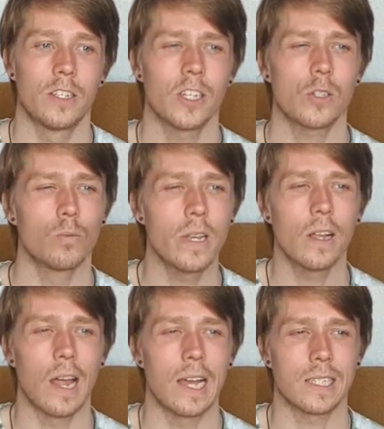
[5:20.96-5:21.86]
just
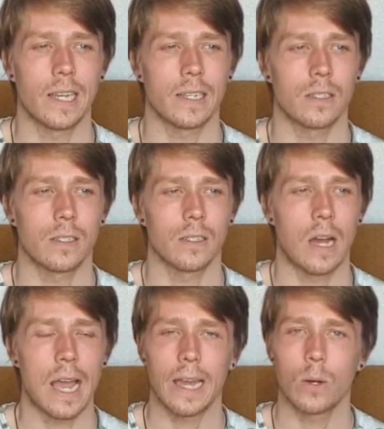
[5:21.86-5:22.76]
realize that
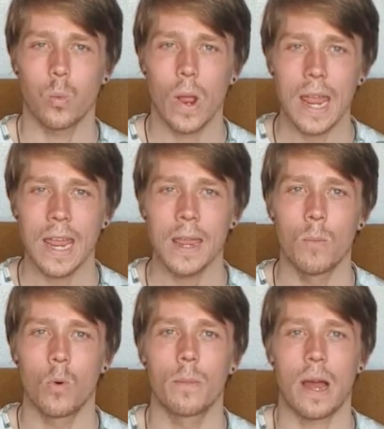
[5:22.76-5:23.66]
I had way
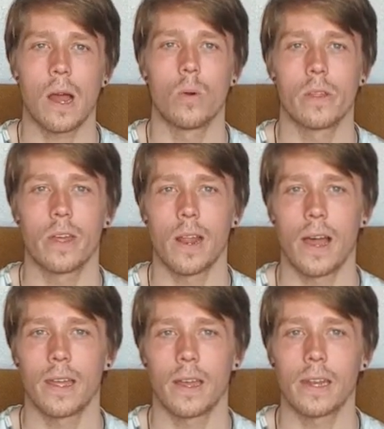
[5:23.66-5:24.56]
more power than
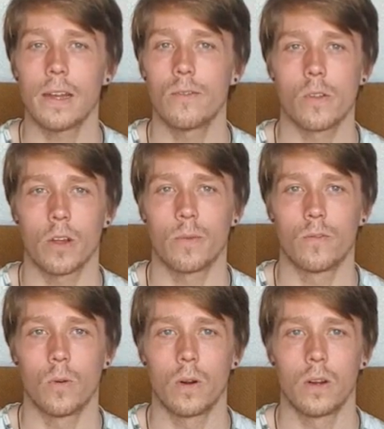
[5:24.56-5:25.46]
I had ever thought
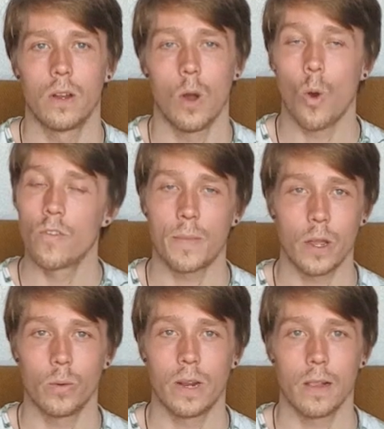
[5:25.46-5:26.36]
before over
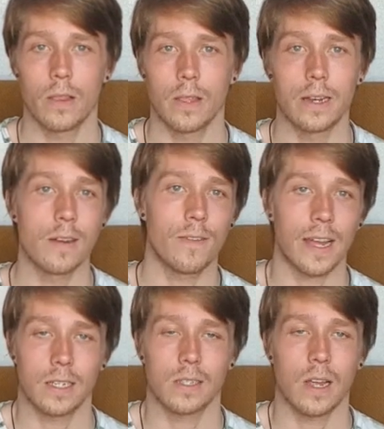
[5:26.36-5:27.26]
my own health. And in
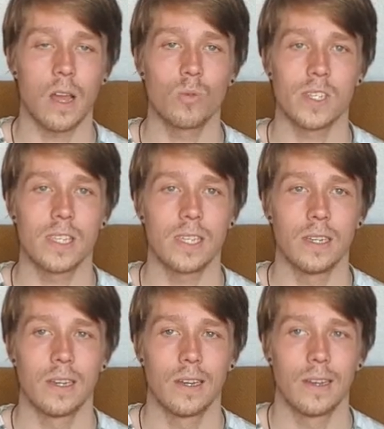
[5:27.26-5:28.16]
fact, I was
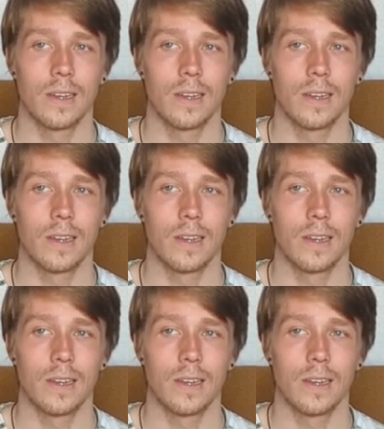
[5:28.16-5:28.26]
the